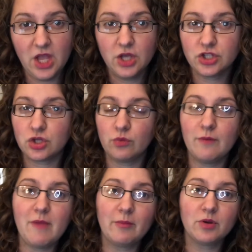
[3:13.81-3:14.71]
So
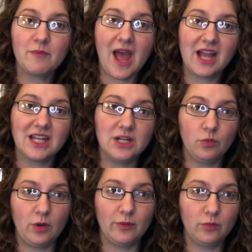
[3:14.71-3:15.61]
remember back in
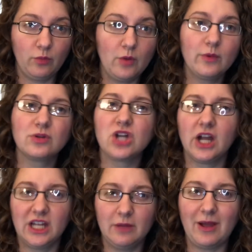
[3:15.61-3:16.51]
when we were
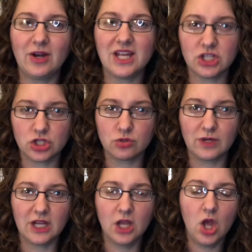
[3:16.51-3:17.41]
talking about
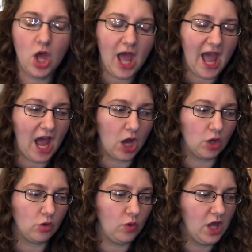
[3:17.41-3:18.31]
history, how